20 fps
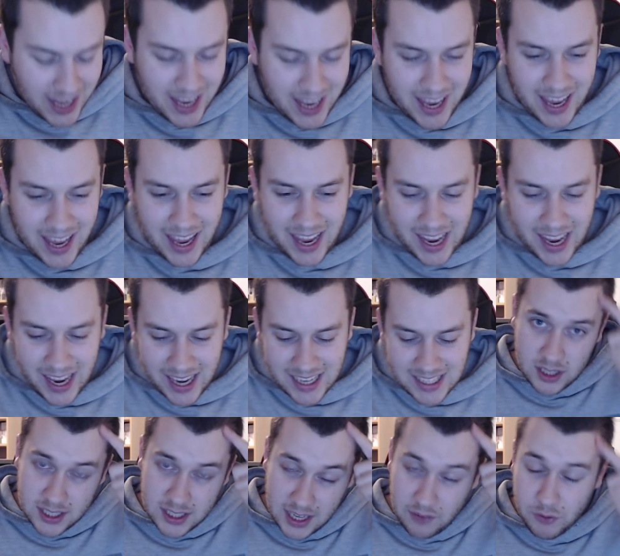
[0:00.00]

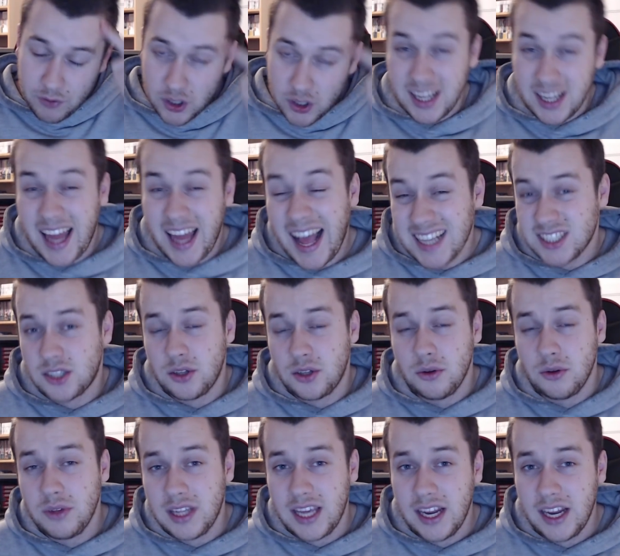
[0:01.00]
and that for the last 2
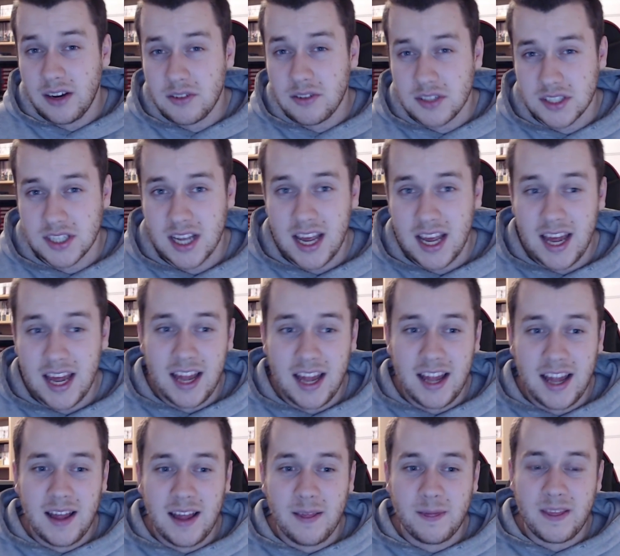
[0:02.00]
years,
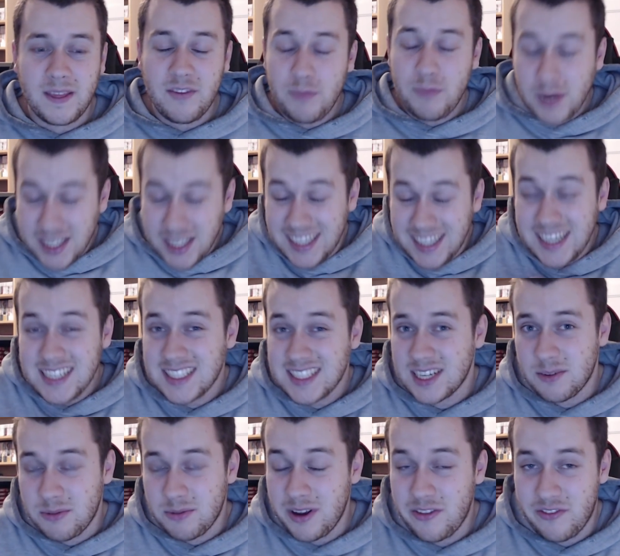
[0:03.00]
they've been
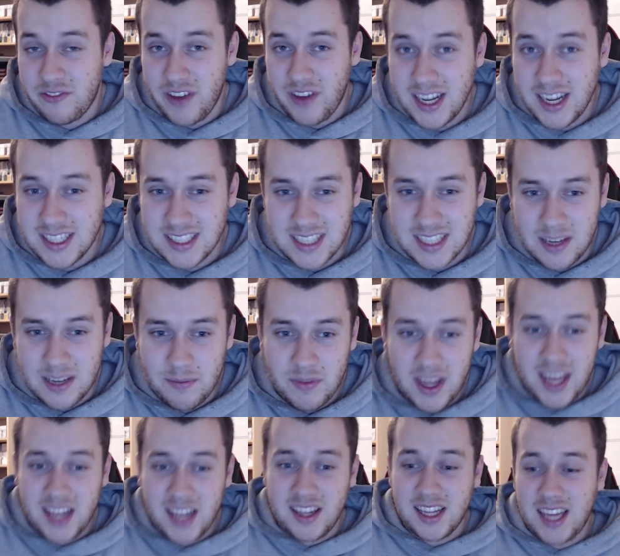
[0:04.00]
teasing Re-Fantasy.
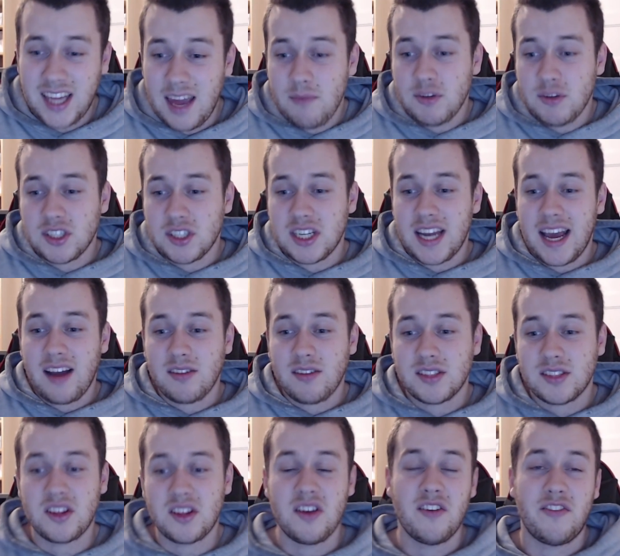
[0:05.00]
The game was
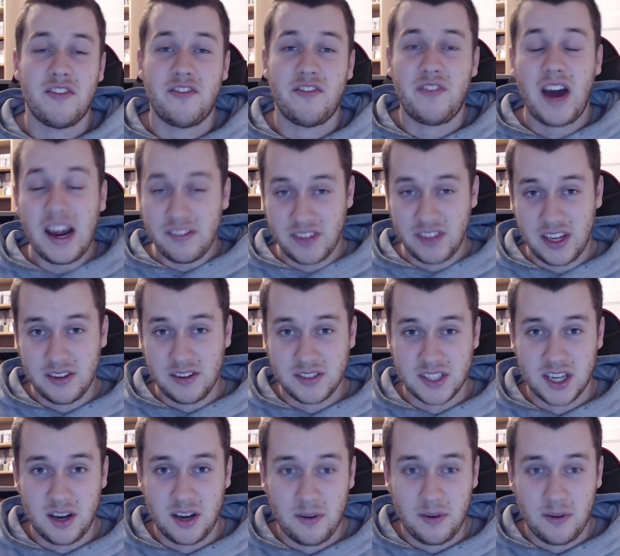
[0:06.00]
announced 5 years ago,